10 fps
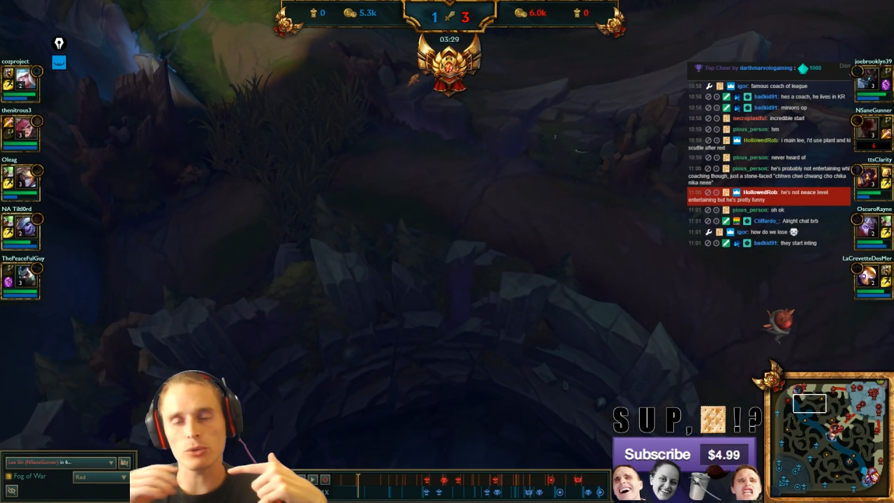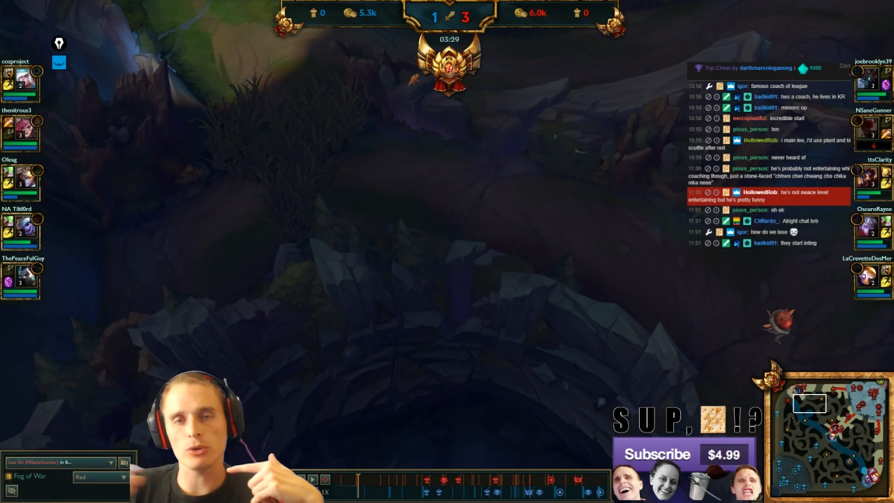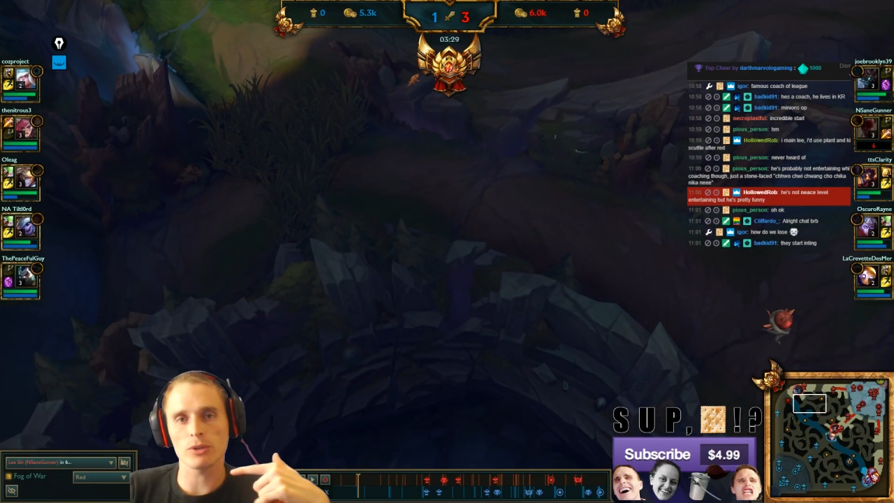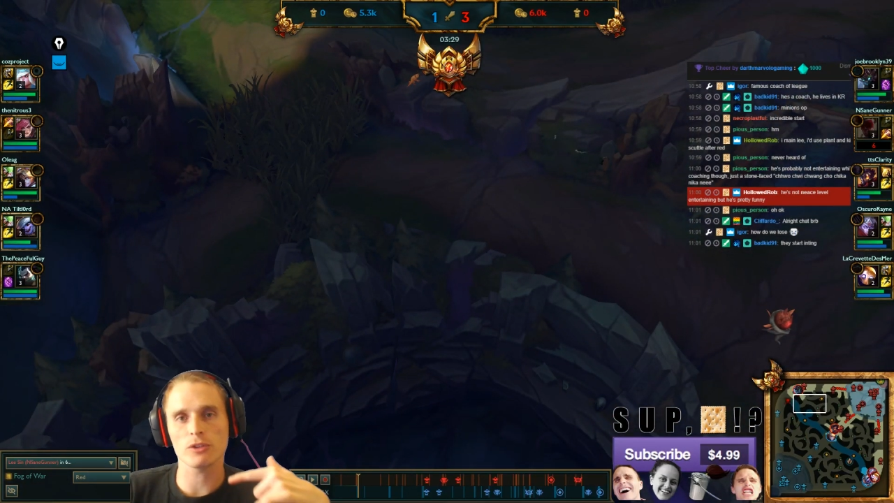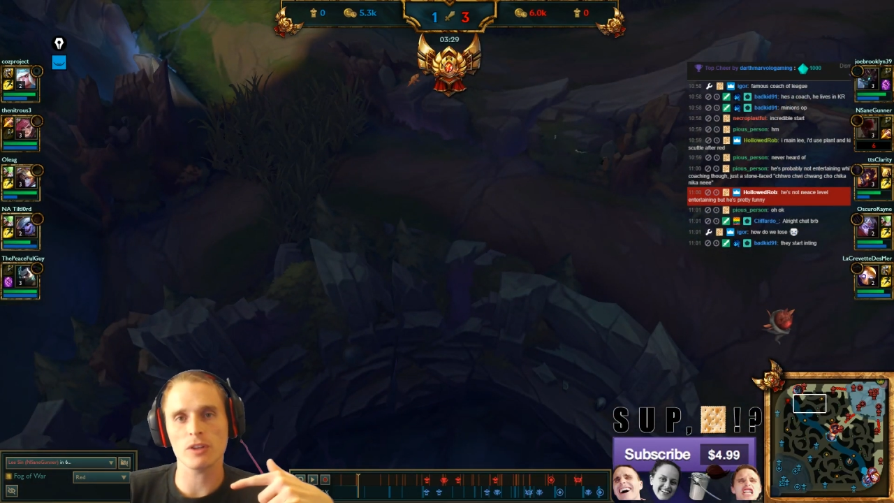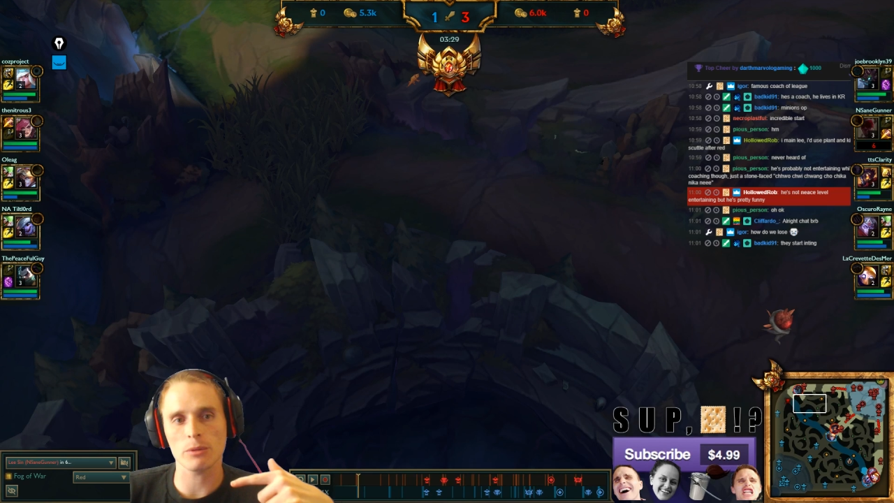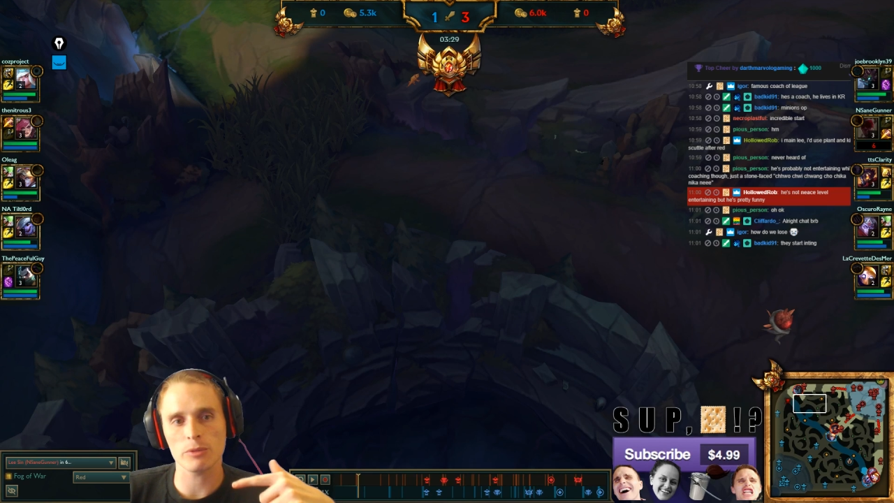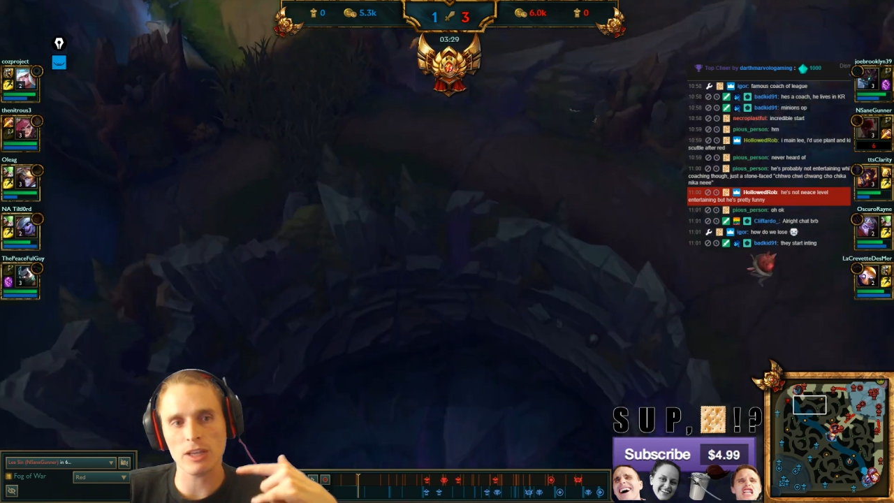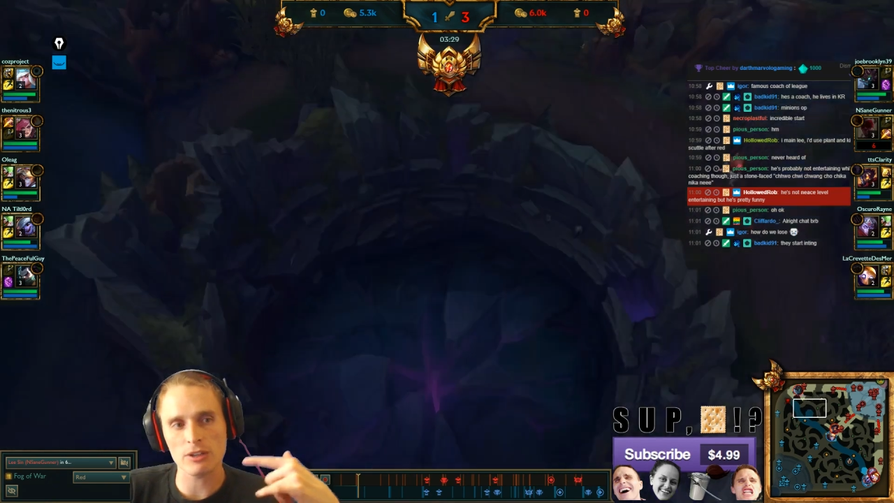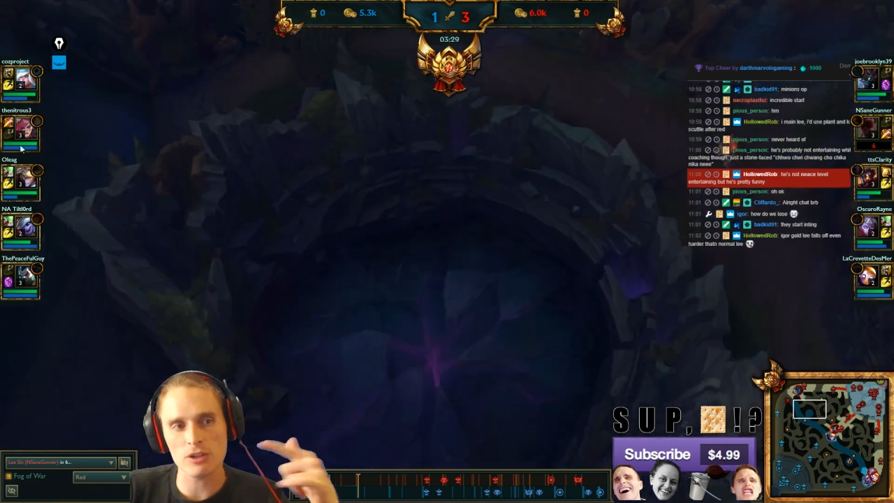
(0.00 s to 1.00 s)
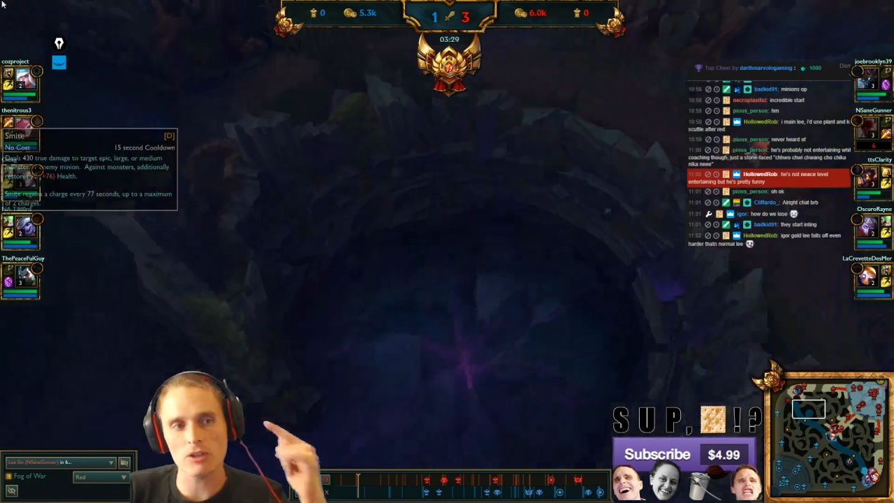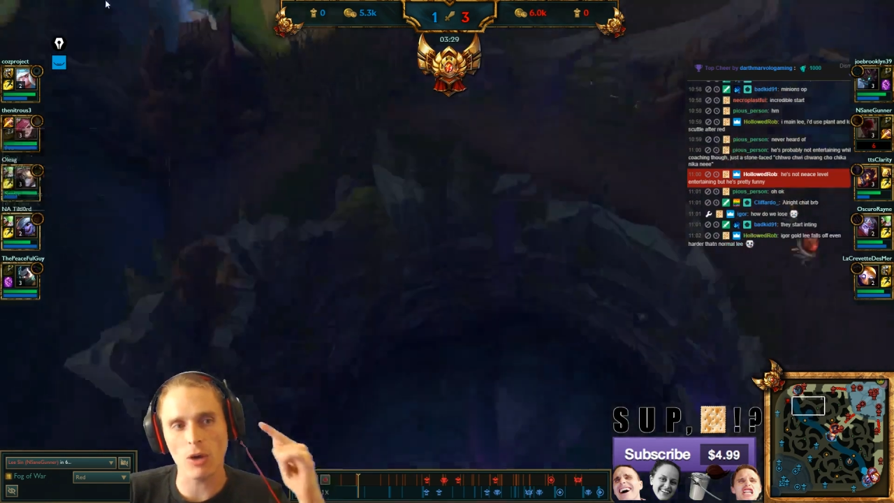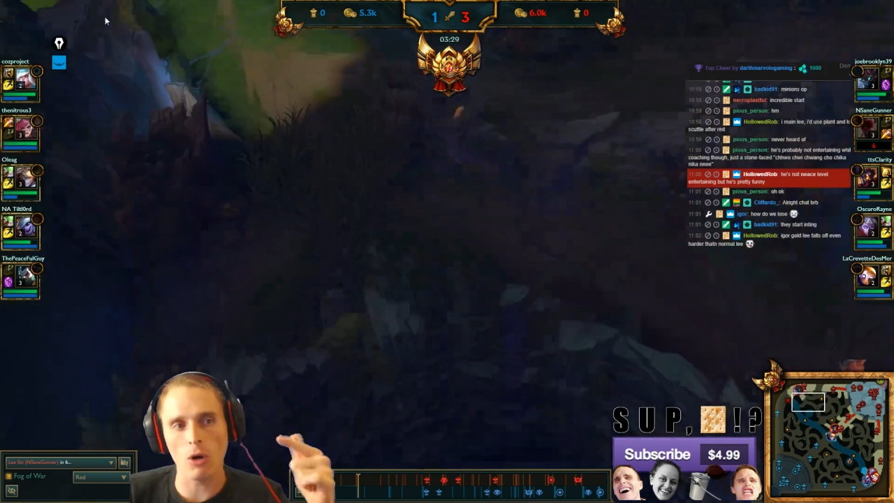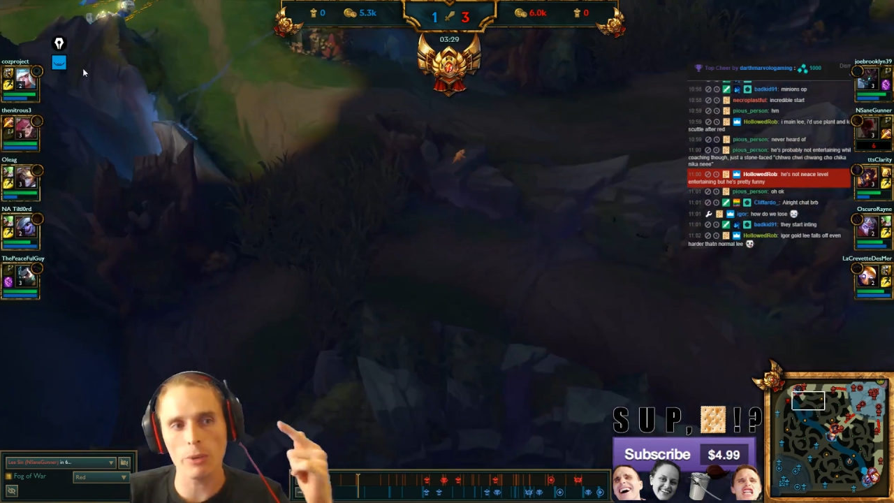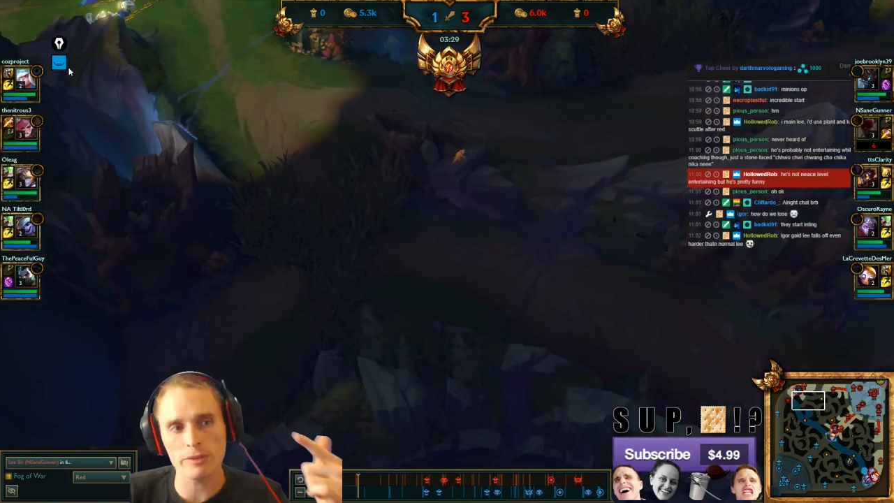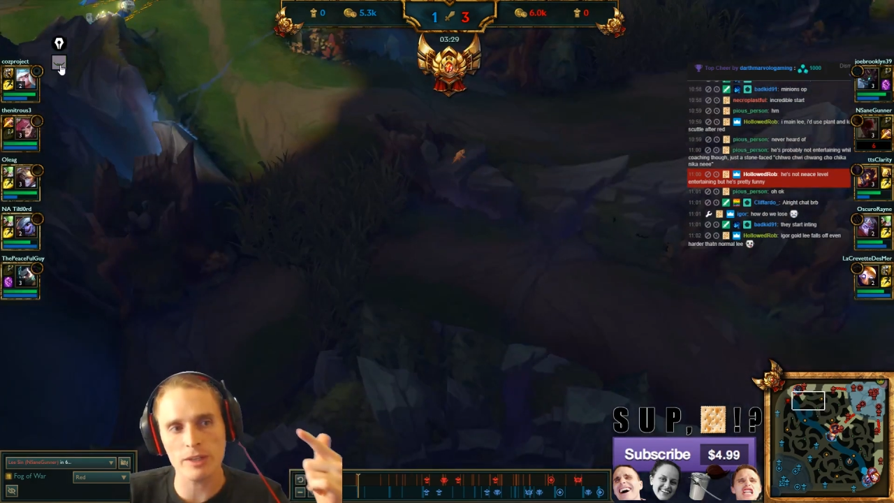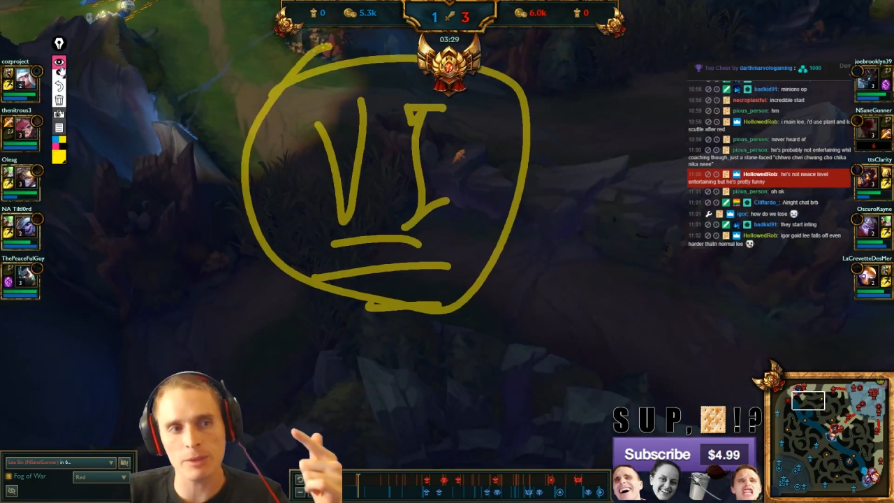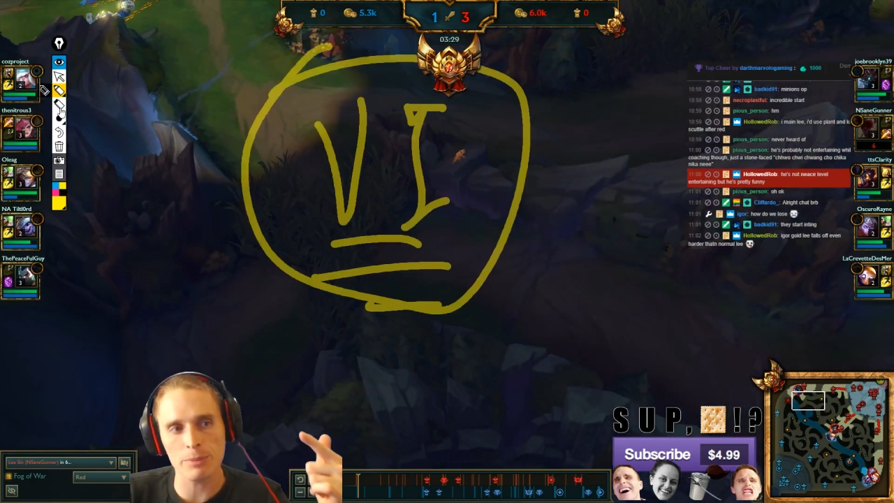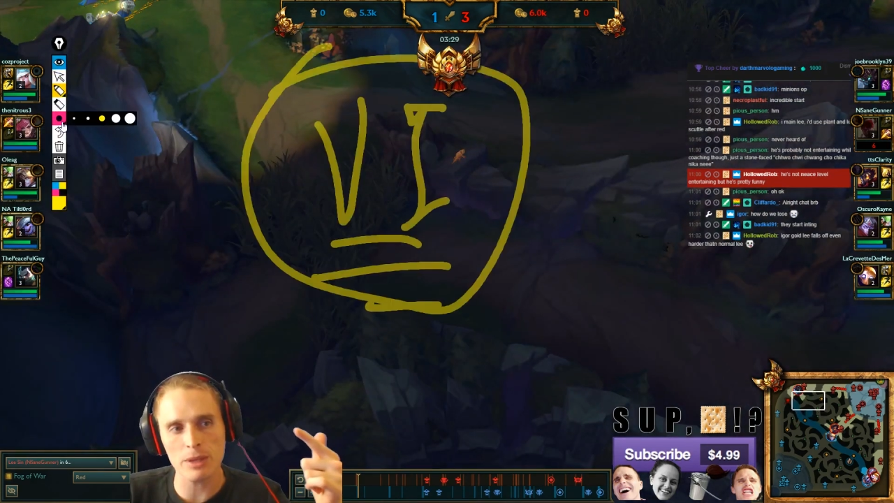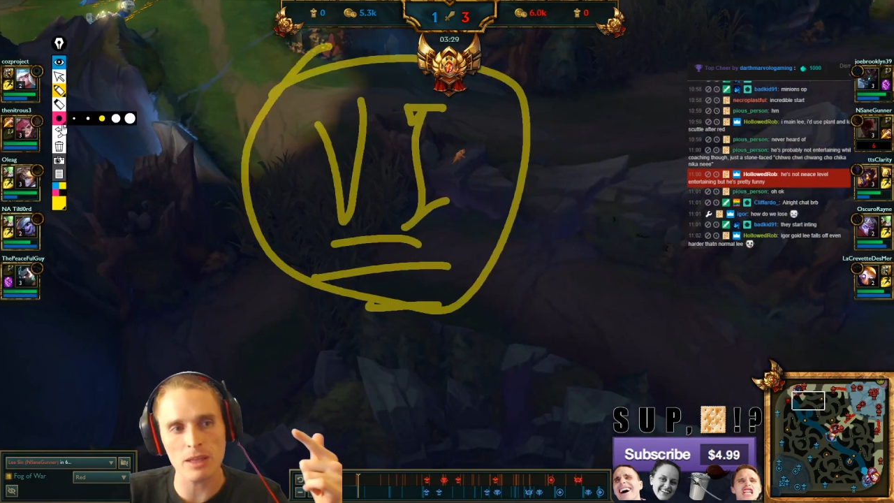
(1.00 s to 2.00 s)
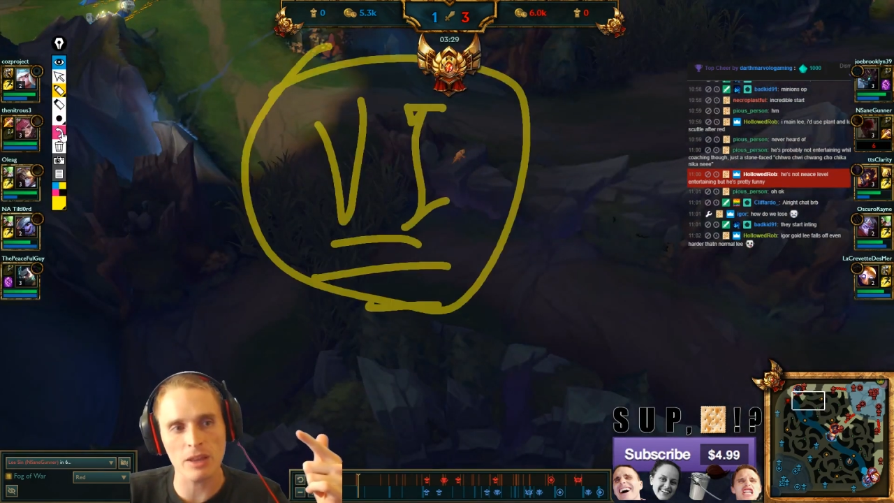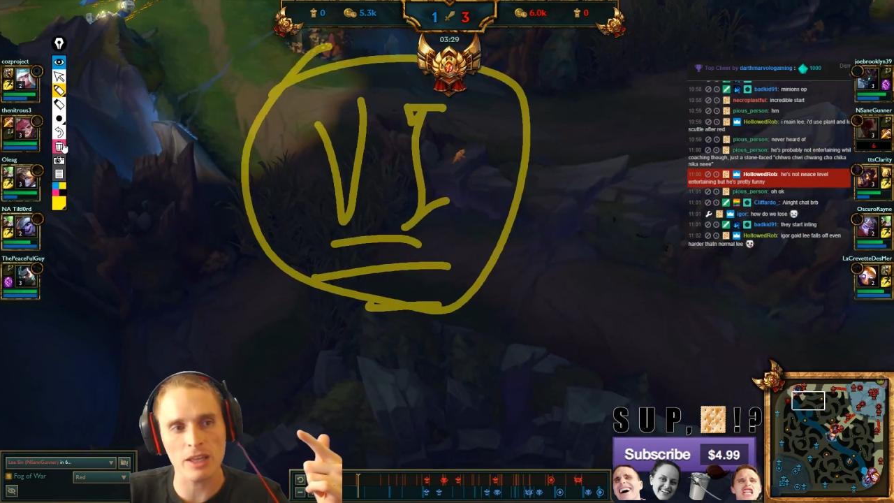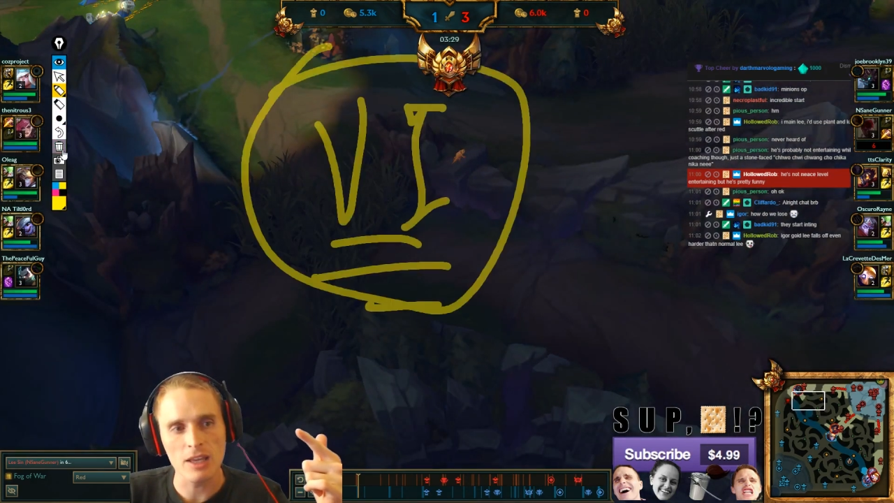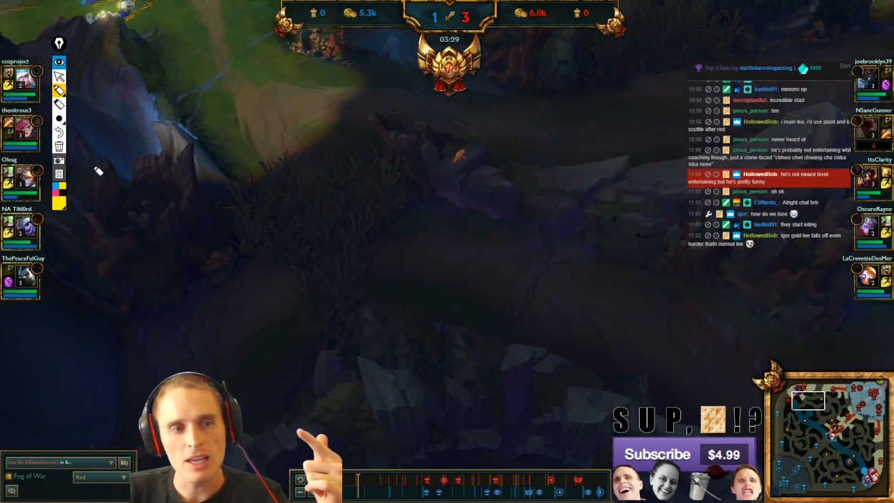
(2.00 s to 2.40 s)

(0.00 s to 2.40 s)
Do you understand what I'm saying? She's always gonna be like,